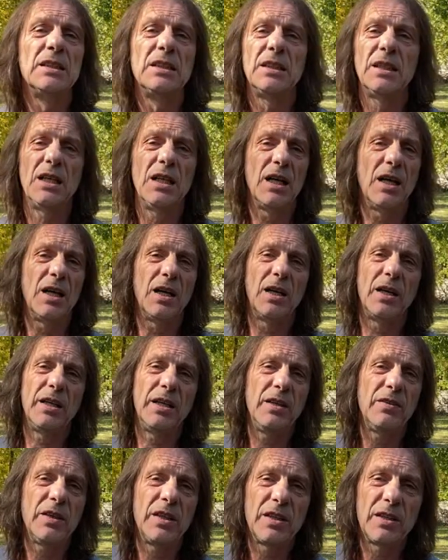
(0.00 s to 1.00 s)

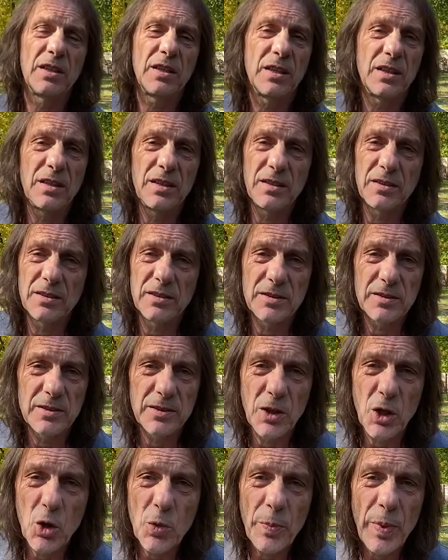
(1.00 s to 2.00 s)
even the
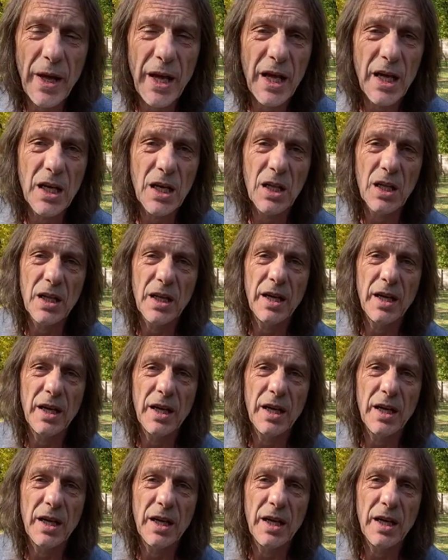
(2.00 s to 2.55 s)
no bail